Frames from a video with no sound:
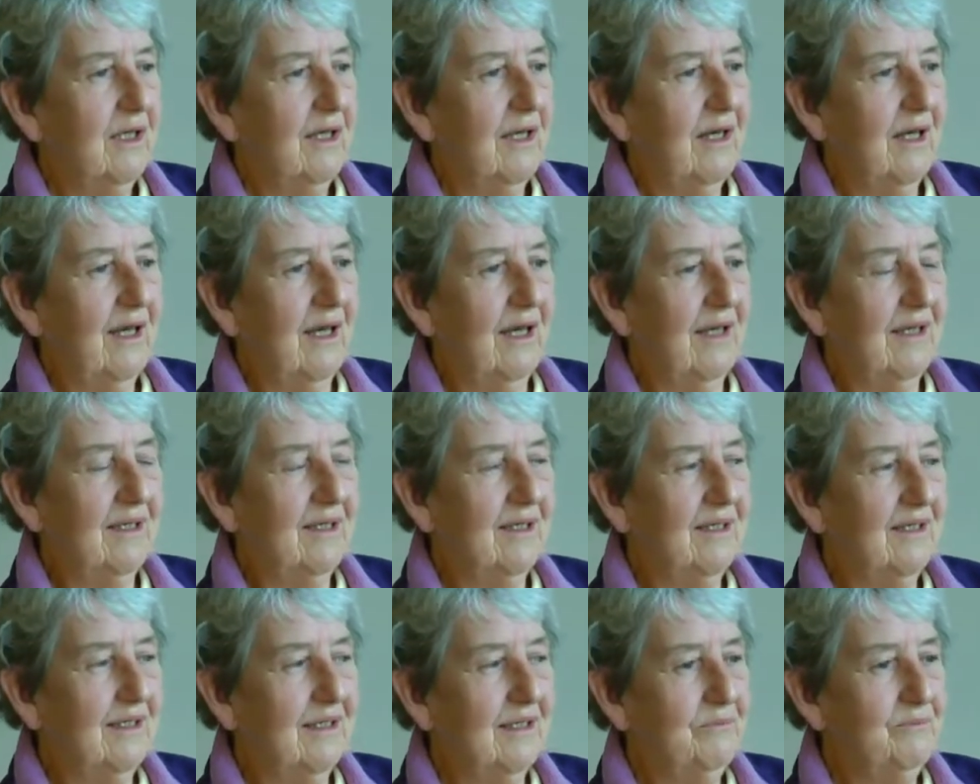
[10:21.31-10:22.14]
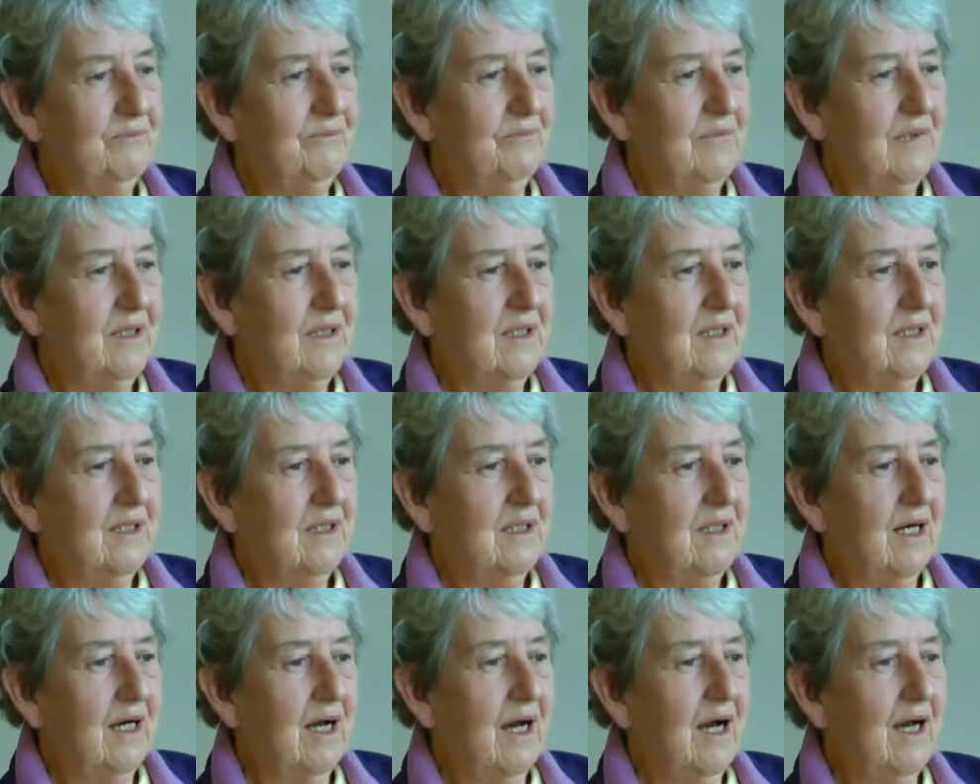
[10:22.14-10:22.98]
And um,
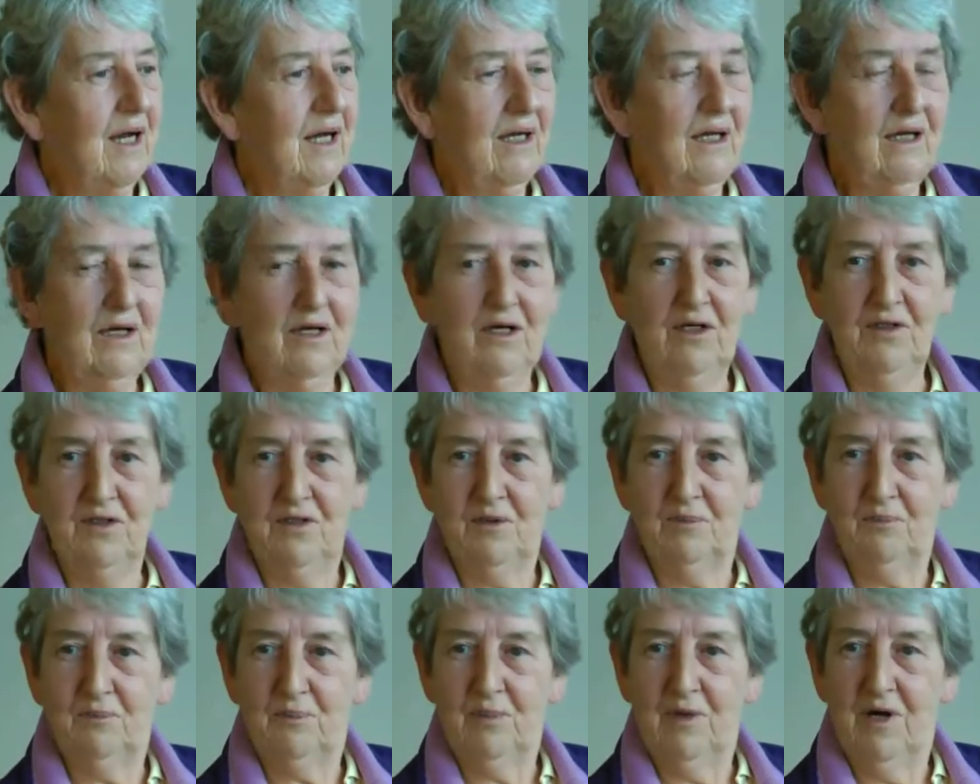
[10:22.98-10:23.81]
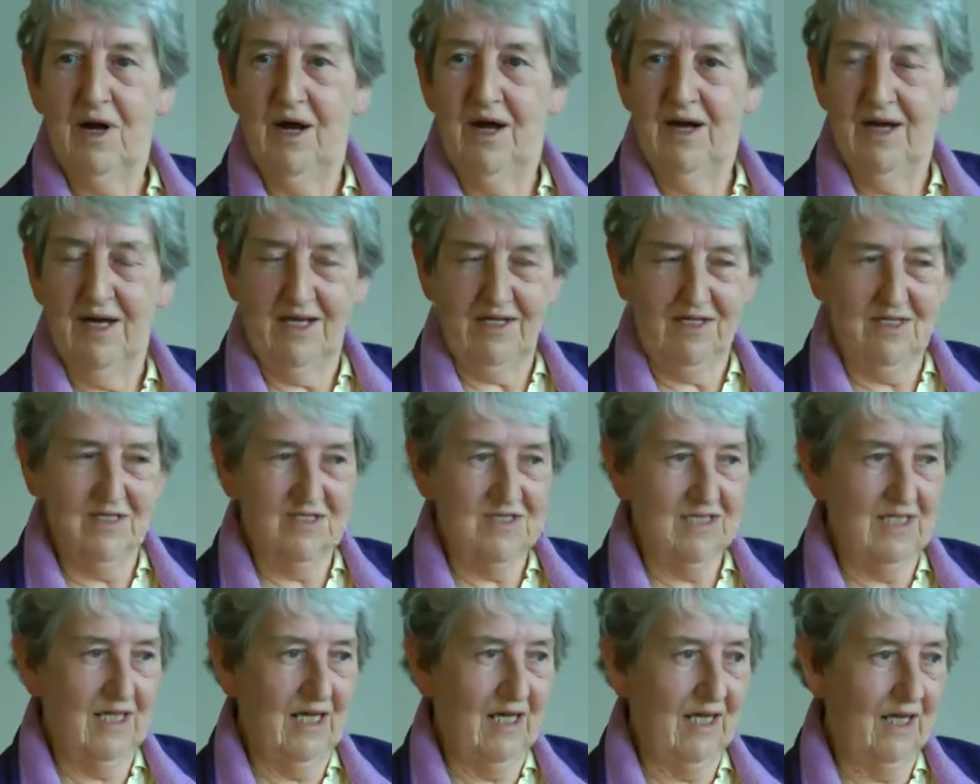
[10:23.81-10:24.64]
I heard the bride
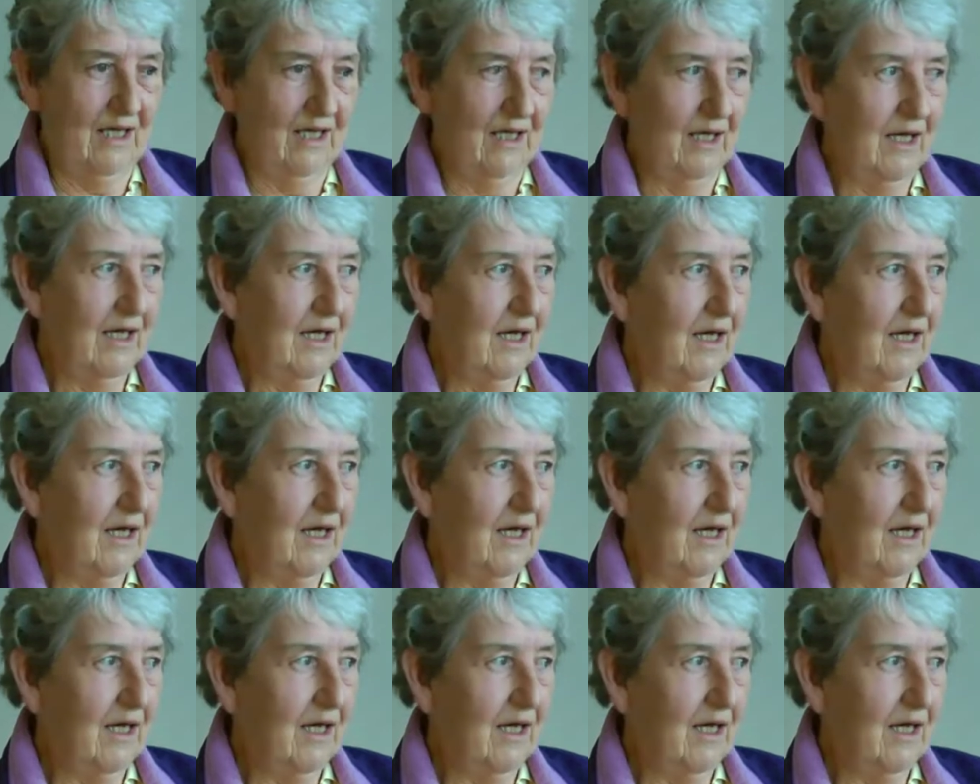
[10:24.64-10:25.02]
say,